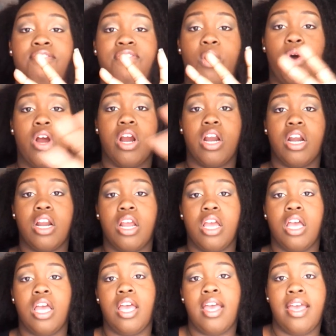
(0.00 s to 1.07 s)
4.
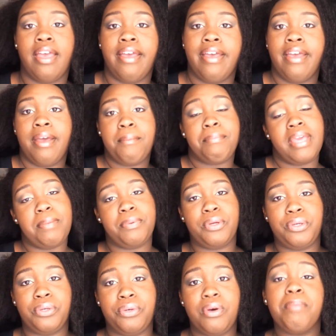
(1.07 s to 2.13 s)
People
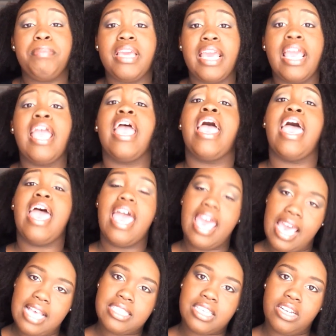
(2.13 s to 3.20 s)
who be
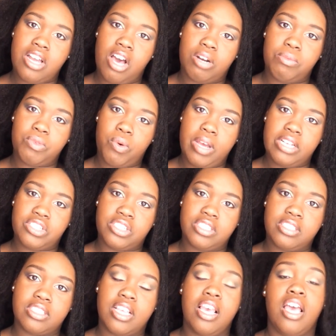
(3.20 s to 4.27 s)
asking all them
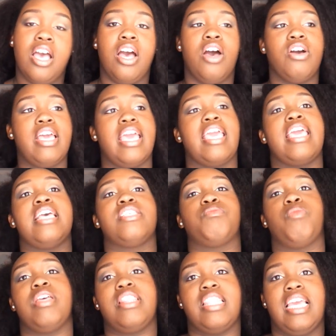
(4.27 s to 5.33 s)
questions. Okay, it's
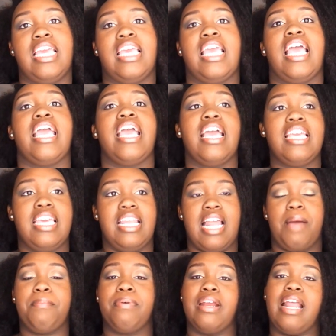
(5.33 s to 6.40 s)
one thing, again,
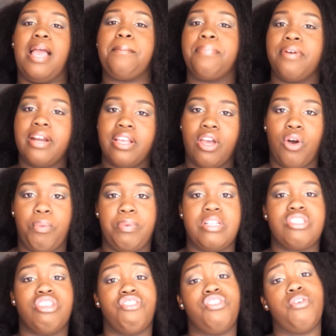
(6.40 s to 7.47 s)
I'm pretty open,
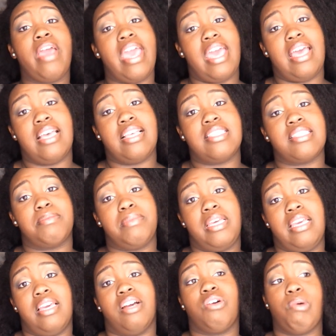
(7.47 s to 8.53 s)
so if you ask
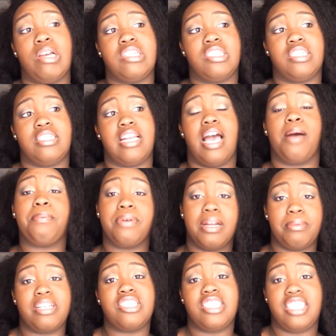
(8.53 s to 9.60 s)
me a question, I'll pretty
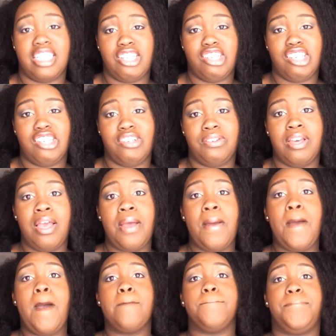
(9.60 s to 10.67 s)
much tell you.
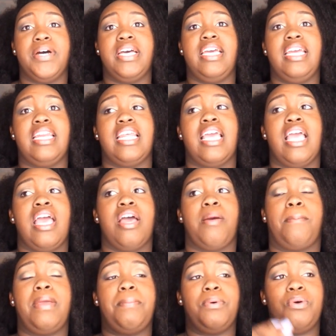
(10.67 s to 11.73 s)
But
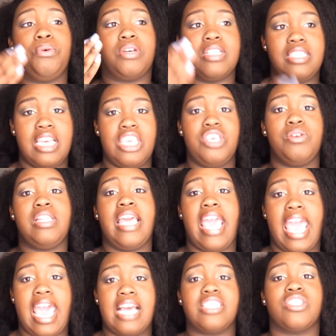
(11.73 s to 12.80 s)
people who continually
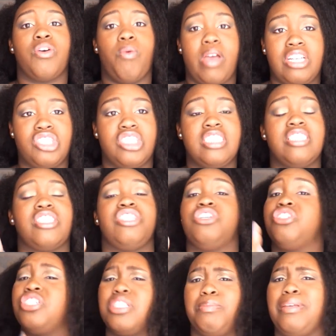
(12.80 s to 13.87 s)
ask questions and
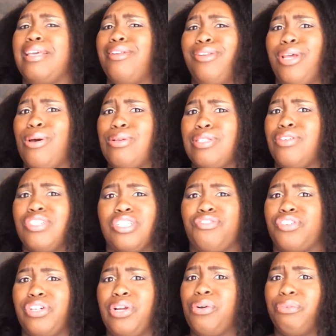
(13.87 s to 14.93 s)
you're just being nosy just
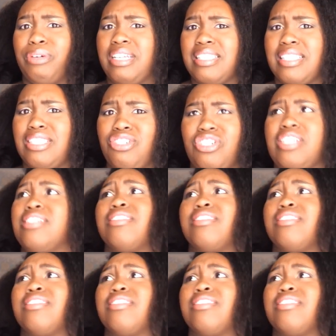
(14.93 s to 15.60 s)
for no reason,